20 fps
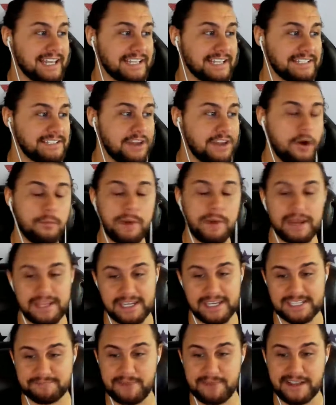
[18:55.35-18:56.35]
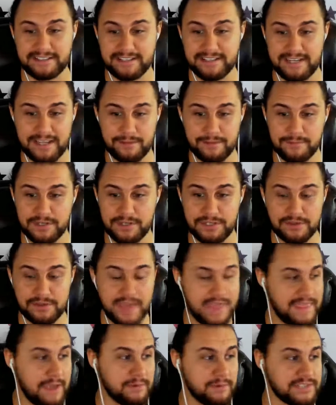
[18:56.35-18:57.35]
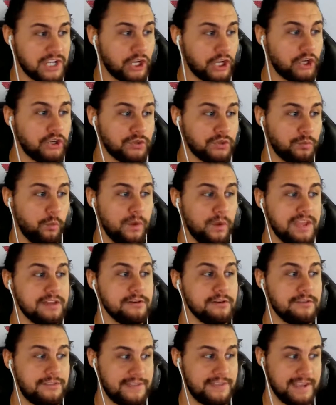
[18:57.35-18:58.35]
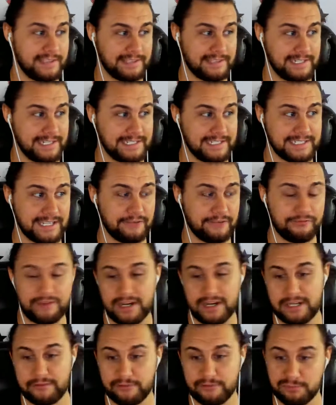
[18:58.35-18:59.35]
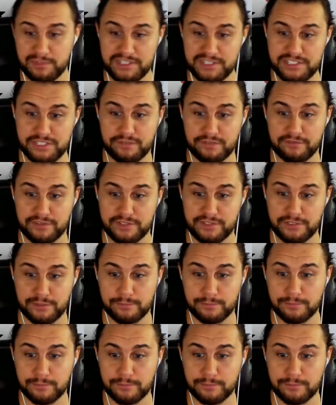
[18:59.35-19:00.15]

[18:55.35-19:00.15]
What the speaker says: Like, nobody expected him to do that. That was a goodwill thing that he did fighting Fabricio Verdum.